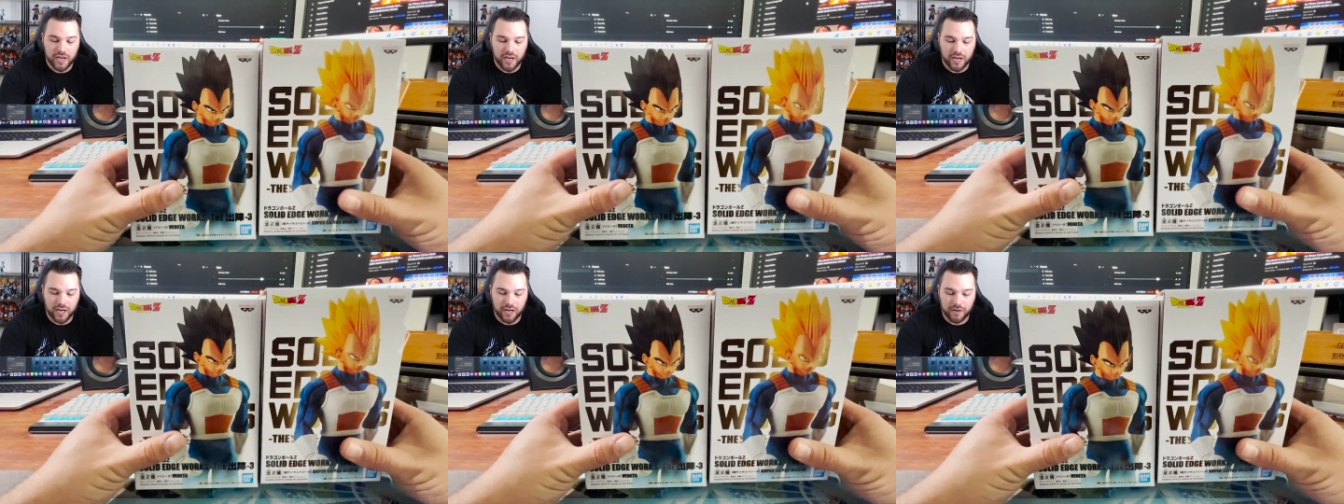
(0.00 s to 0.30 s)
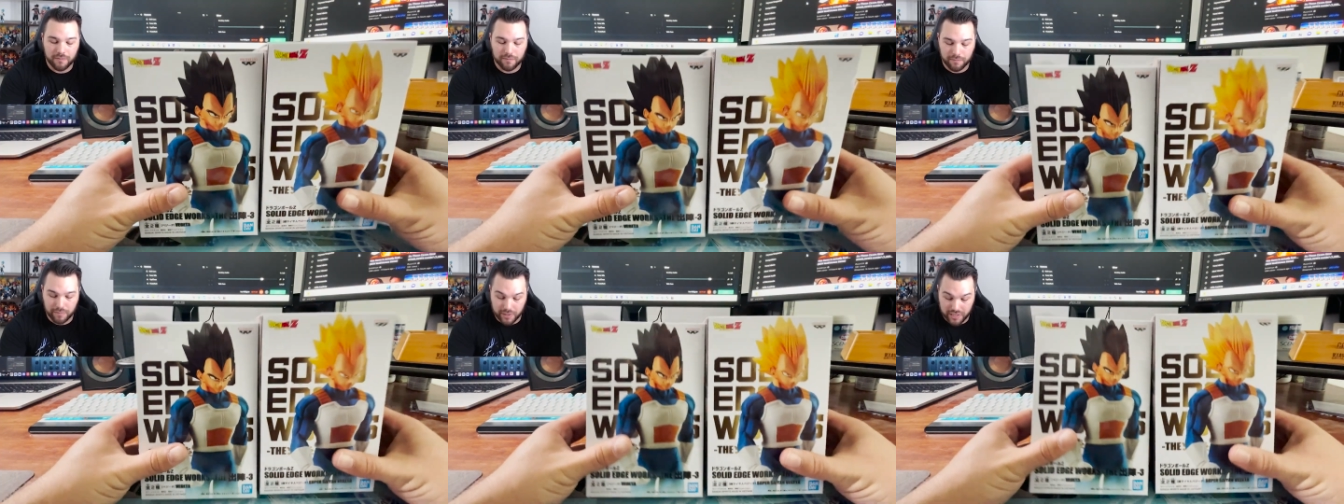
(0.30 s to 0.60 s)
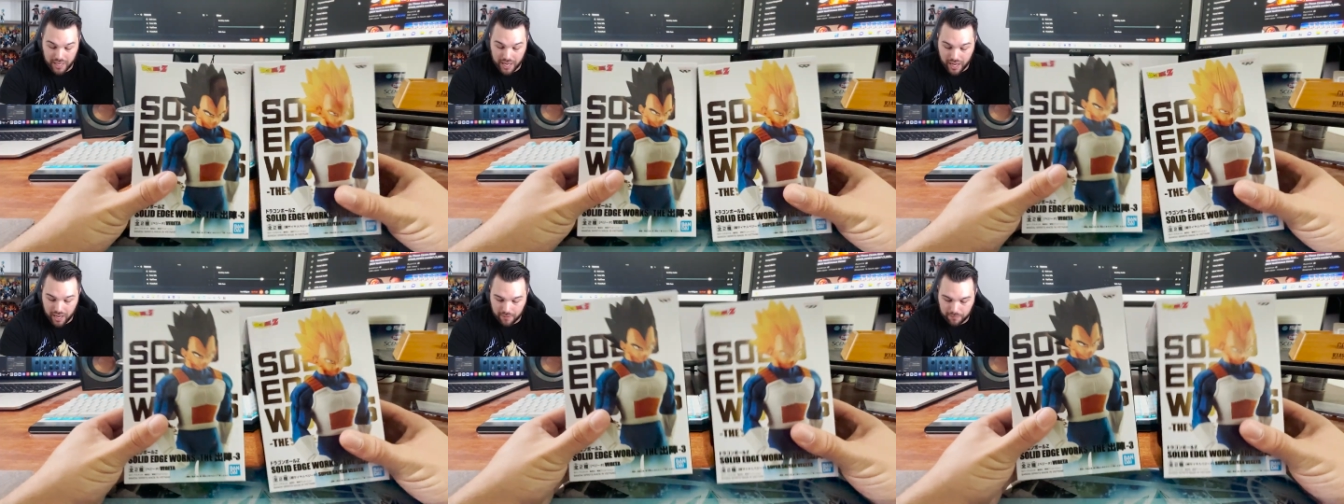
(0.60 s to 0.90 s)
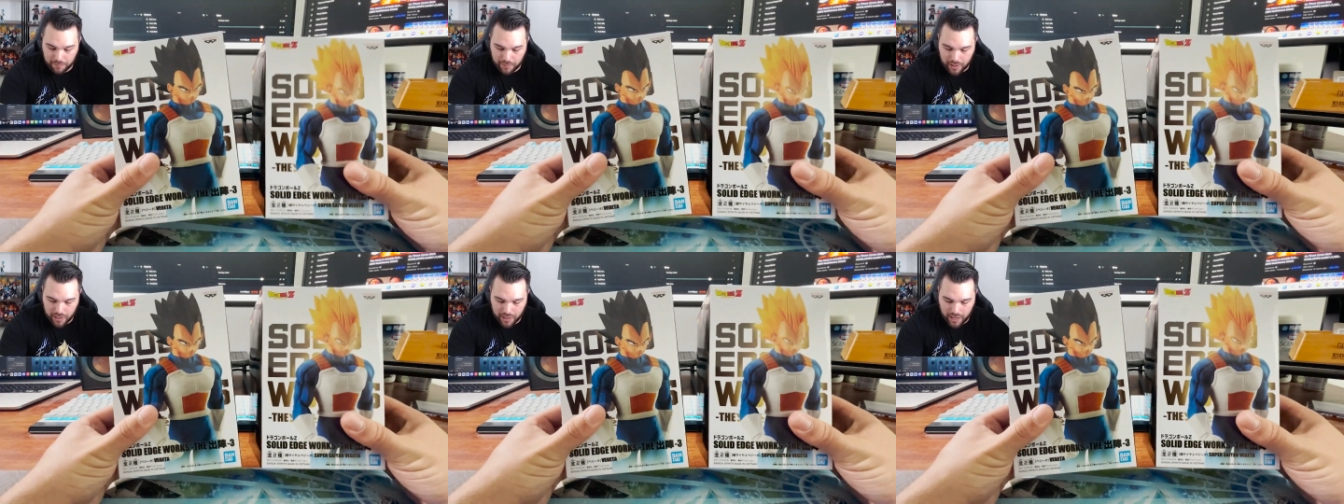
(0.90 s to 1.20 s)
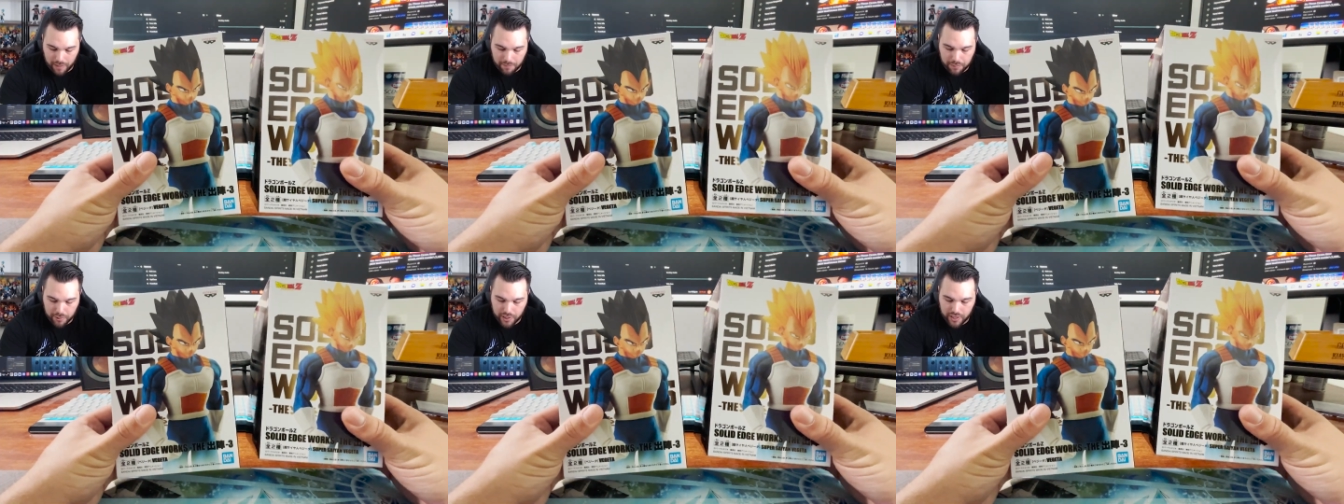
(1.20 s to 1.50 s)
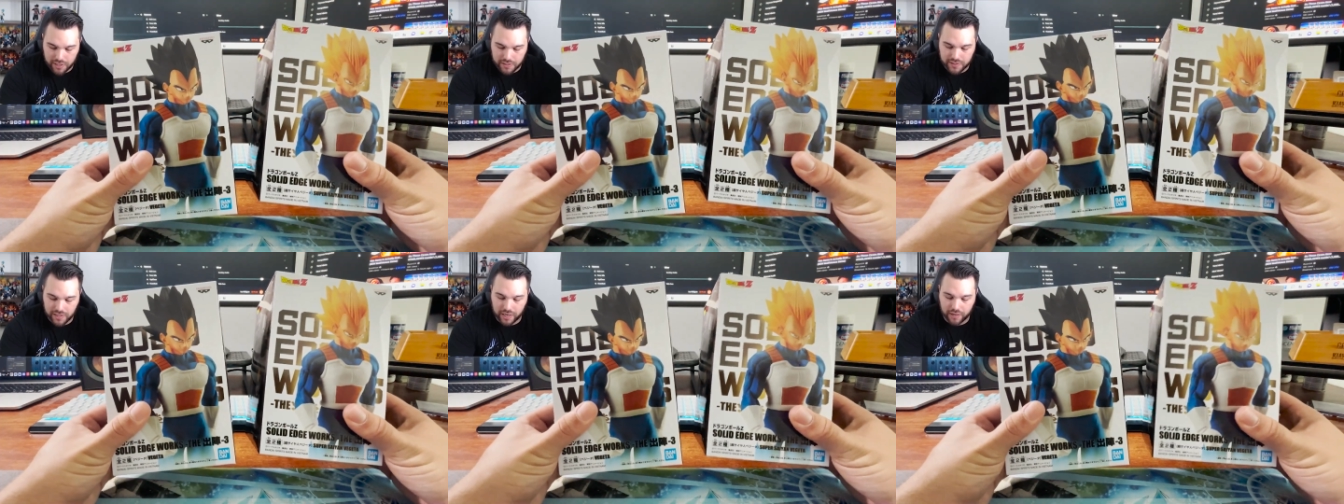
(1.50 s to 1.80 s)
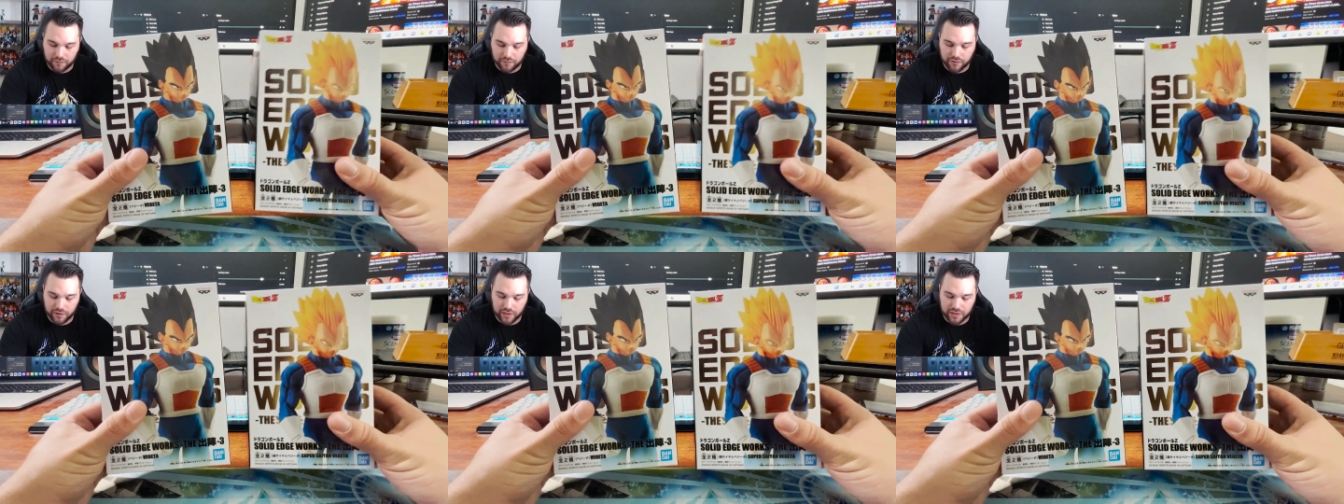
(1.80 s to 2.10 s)
Um, but yeah, I'm, I'm, pretty
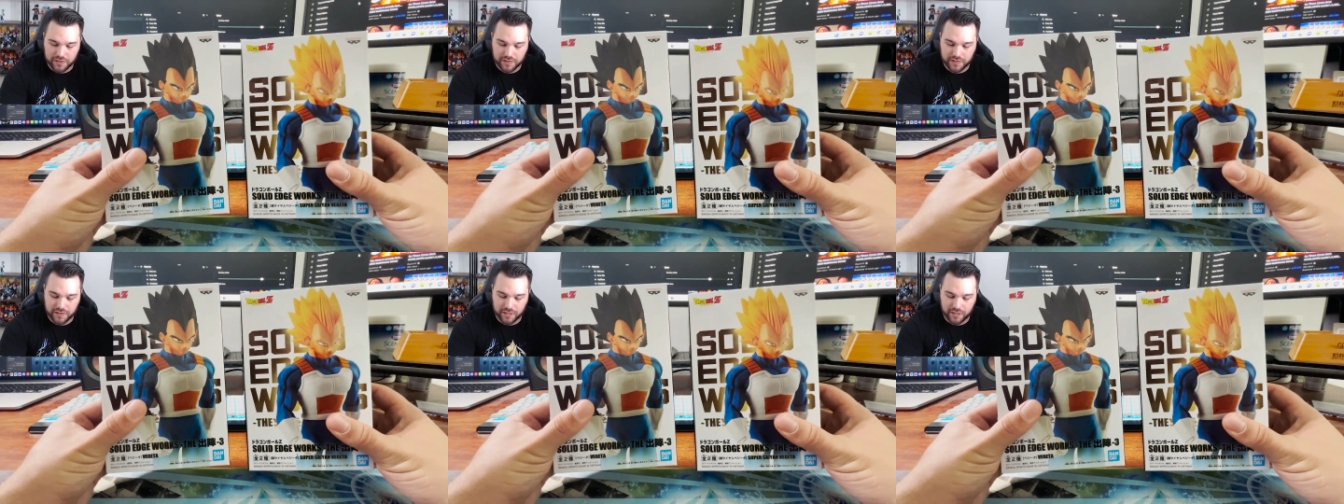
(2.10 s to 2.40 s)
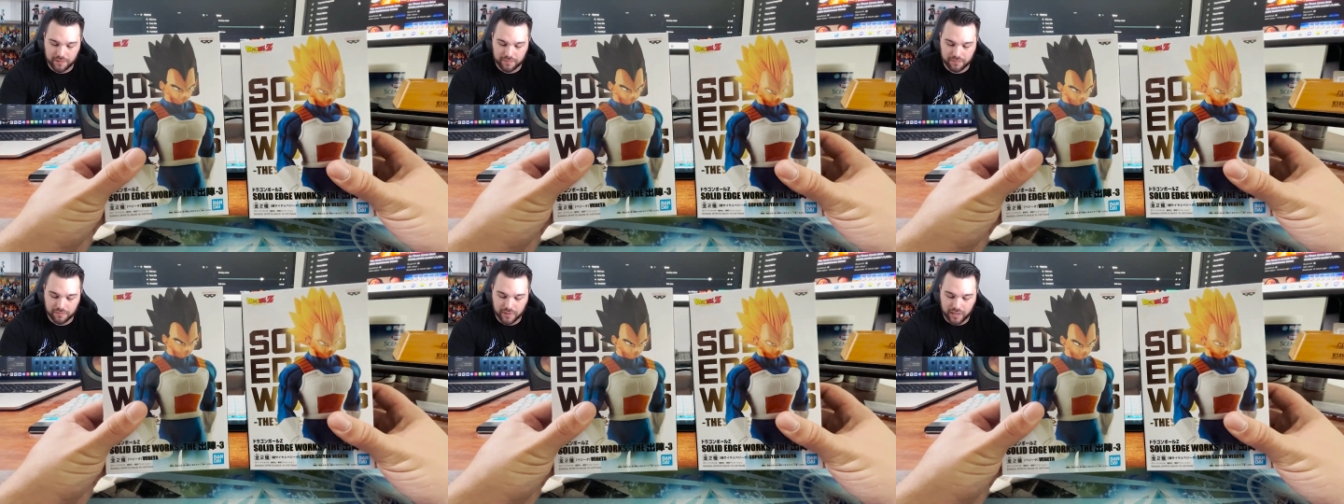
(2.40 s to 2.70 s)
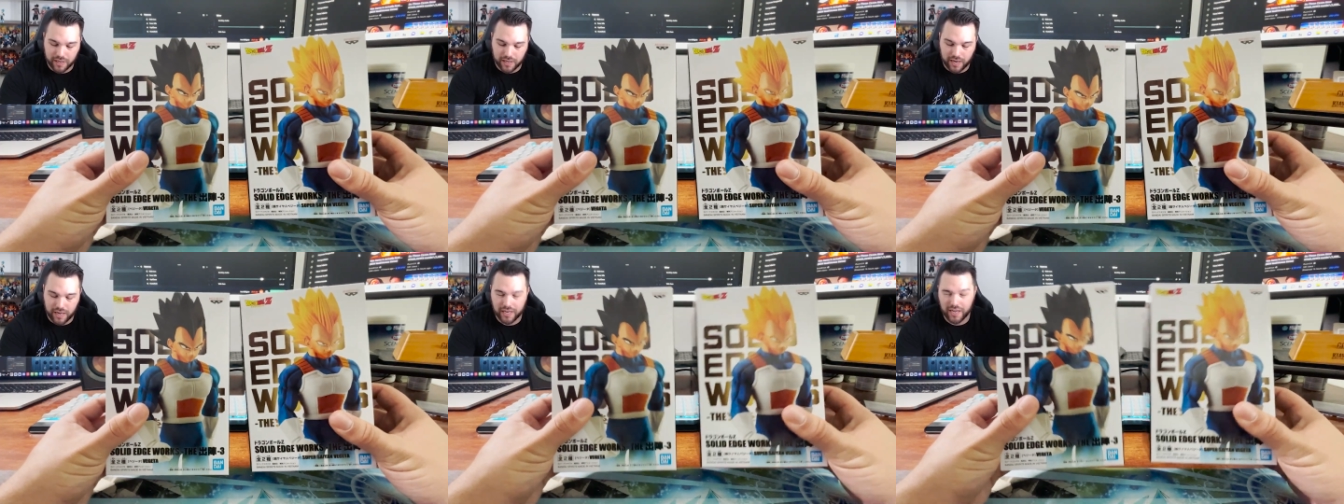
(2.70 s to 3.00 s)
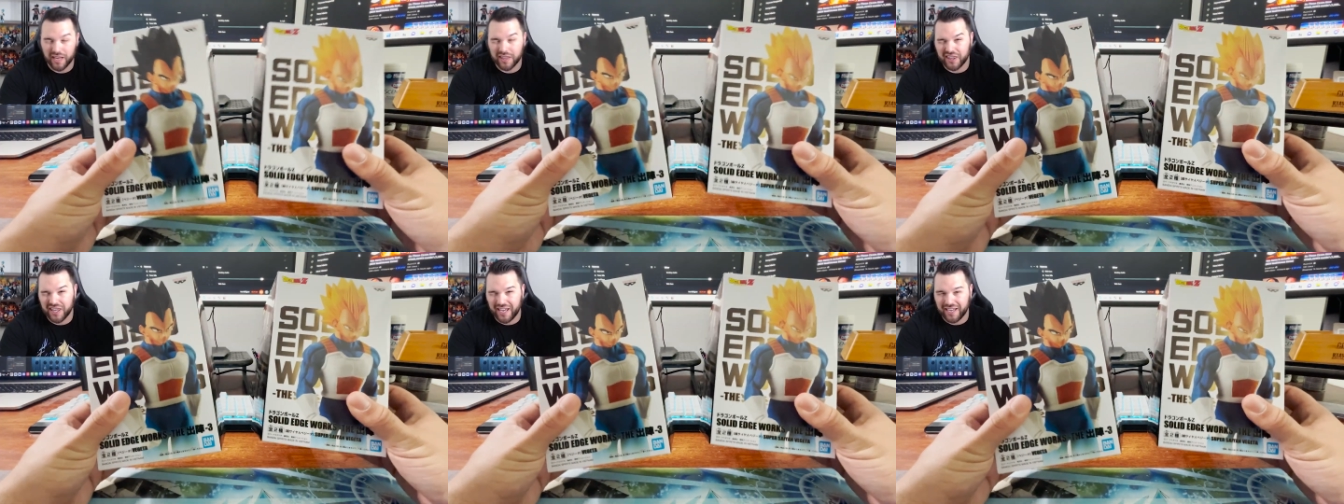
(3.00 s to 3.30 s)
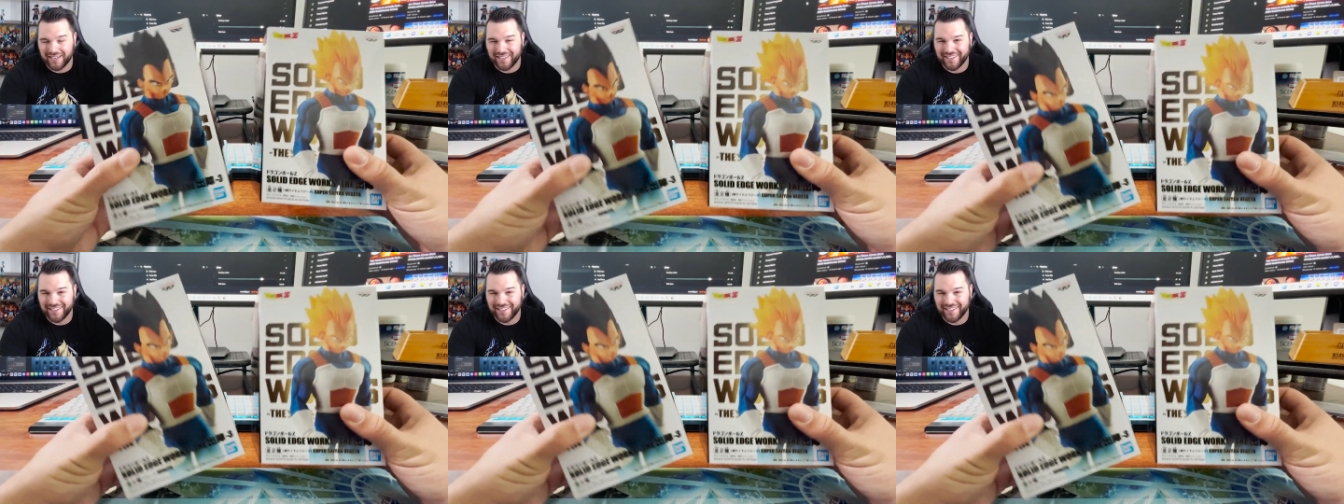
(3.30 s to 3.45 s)
excited for this, um, I, I, think.